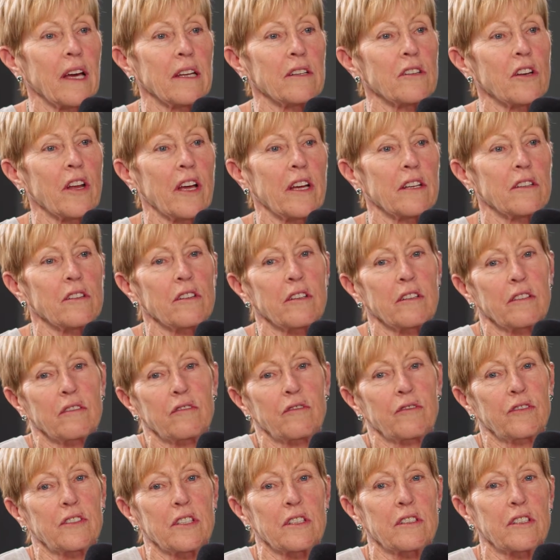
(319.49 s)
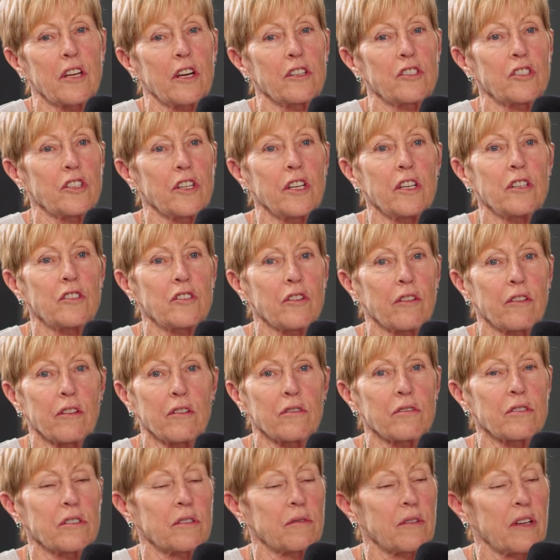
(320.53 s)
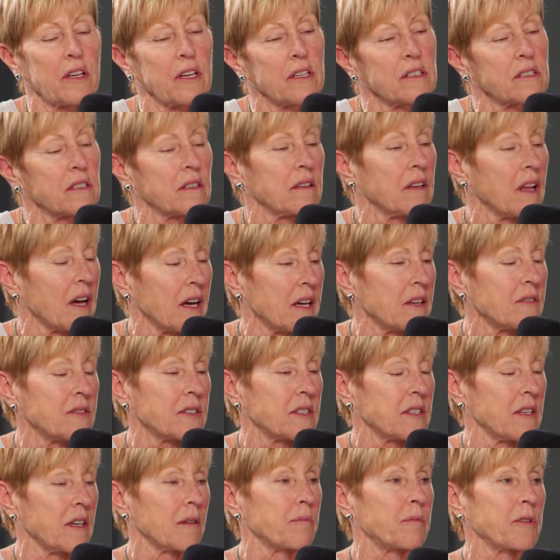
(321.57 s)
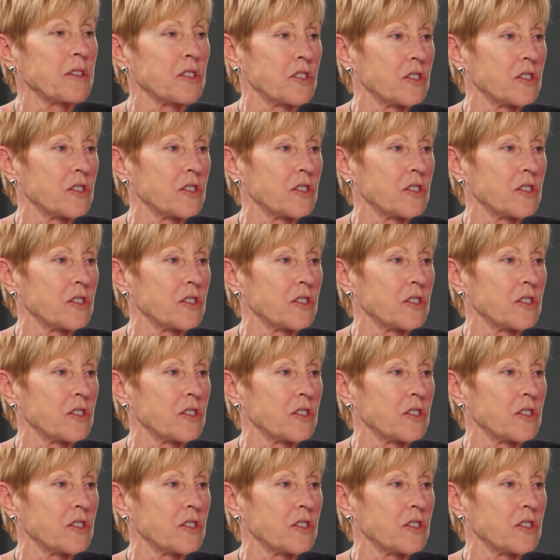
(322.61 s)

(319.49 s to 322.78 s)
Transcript: And and to touch each of those kids' lives up yeah.